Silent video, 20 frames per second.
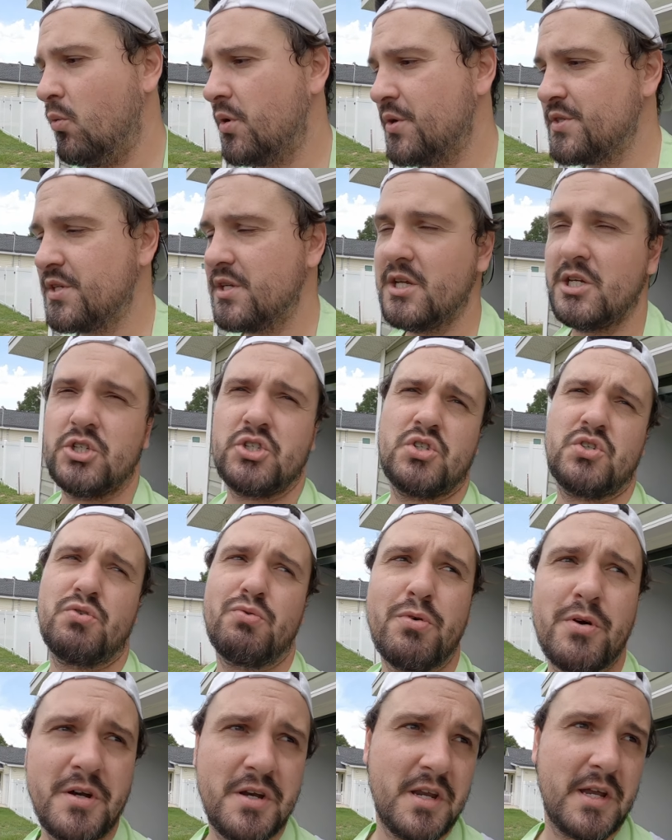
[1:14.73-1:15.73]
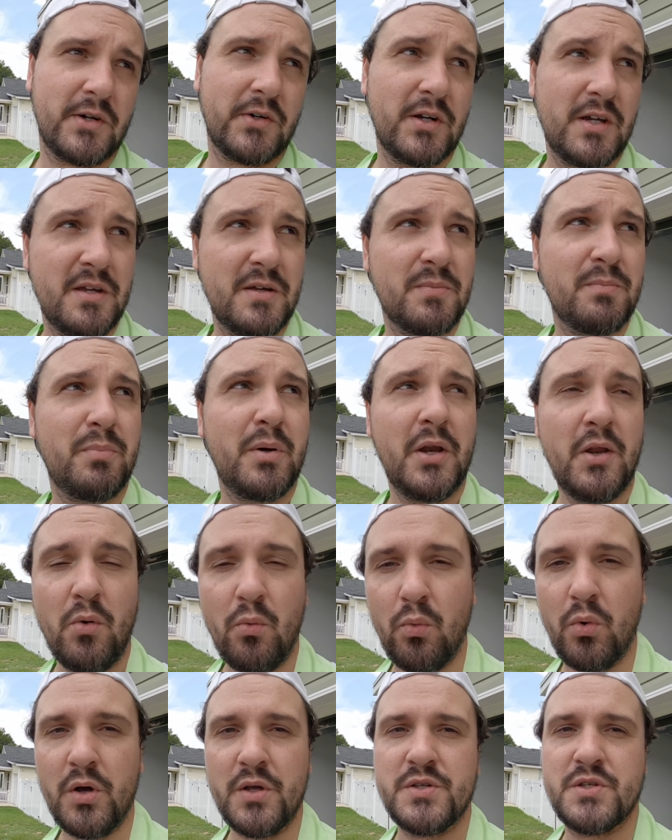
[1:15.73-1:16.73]
It wasn't extraordinary, but
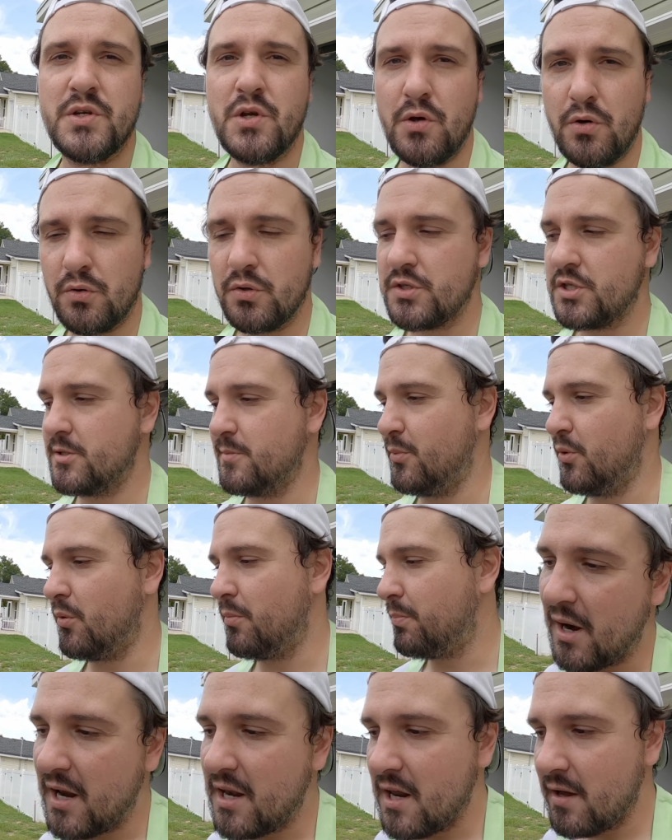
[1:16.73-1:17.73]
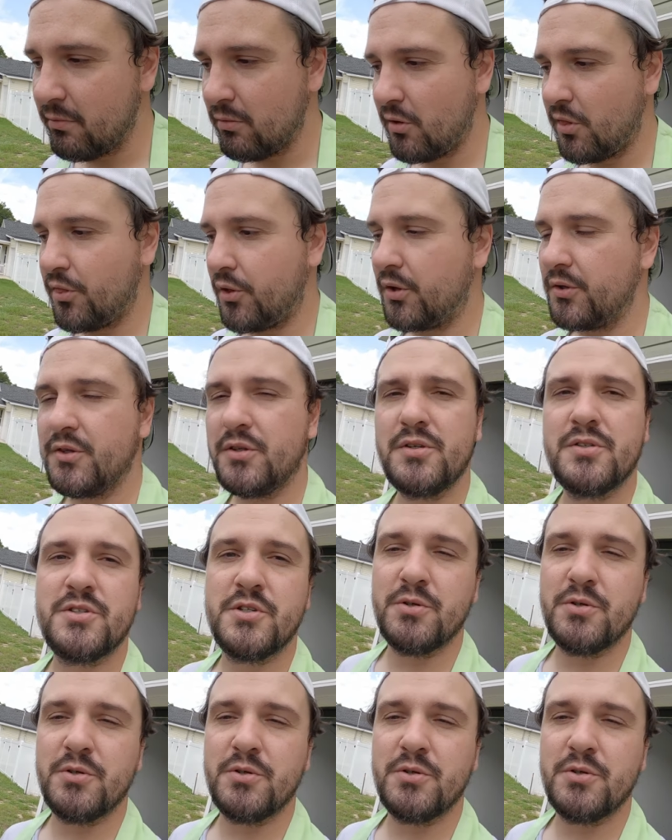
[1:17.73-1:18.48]
it was noticeable. But I never thought to